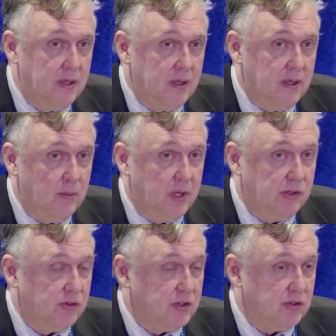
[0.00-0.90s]
let me
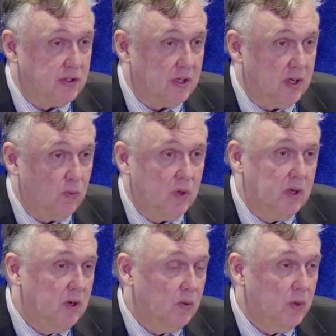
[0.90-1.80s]
introduce uh,
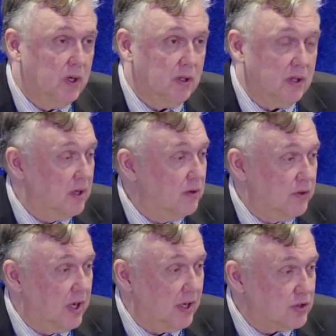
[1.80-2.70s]
Will uh,
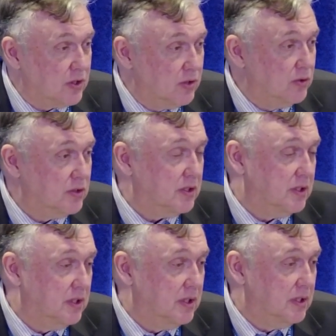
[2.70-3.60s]
Veatch, who's
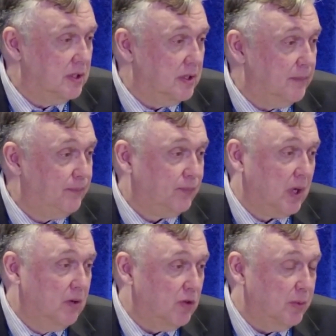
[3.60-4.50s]
the uh,
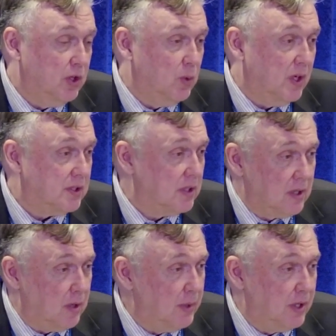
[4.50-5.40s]
from the U.S.
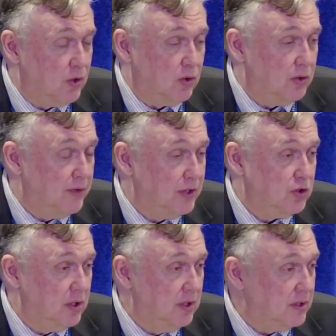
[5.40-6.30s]
Army Corps of
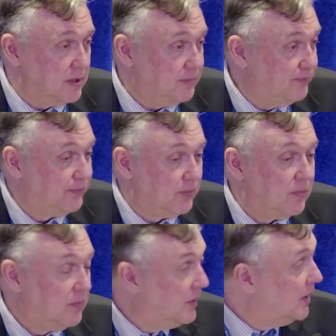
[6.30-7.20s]
Engineers.
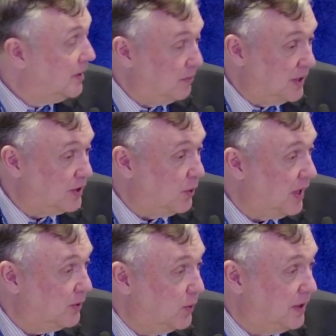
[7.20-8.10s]
Please go
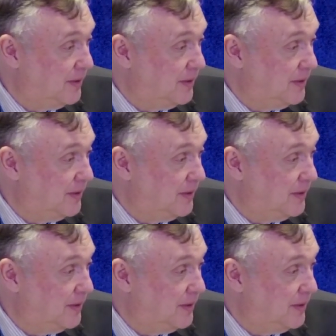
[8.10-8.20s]
ahead, Will.